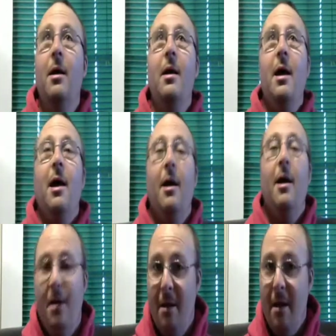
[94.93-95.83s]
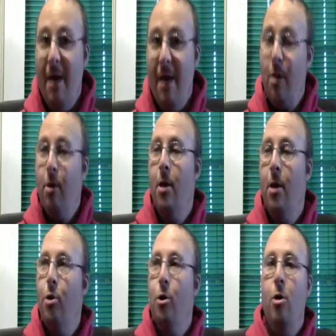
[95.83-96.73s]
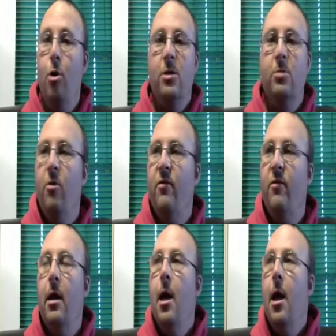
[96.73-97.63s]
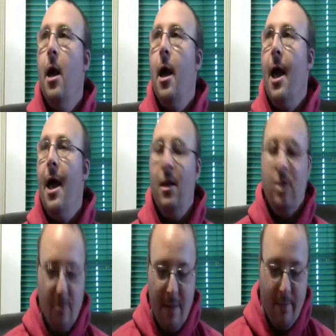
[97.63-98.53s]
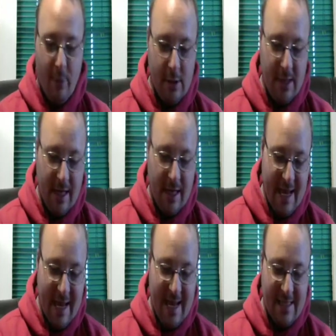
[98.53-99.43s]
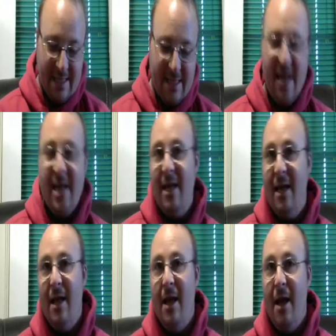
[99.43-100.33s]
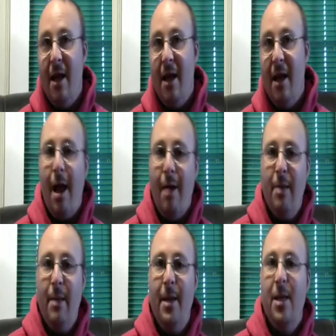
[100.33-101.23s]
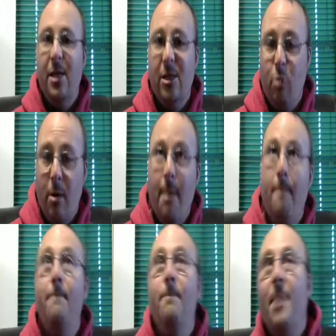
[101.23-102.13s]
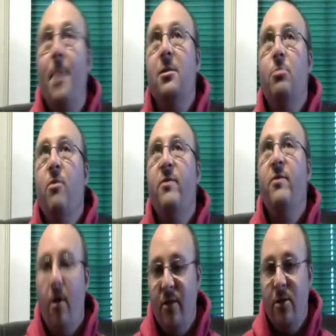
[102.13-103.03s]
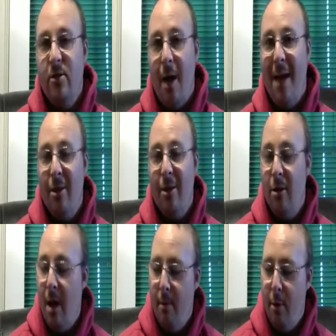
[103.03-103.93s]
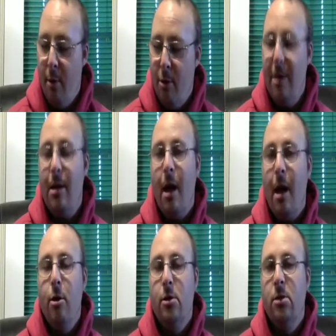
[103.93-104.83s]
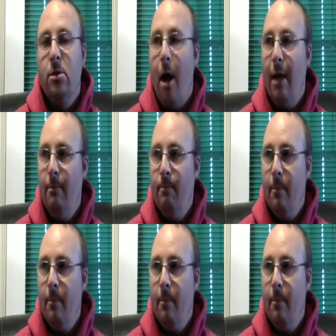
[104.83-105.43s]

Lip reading: Everyone should know this movie. And to me personally, it said, according to IMDb, it is one of the best movies of all time at the number 39th spot.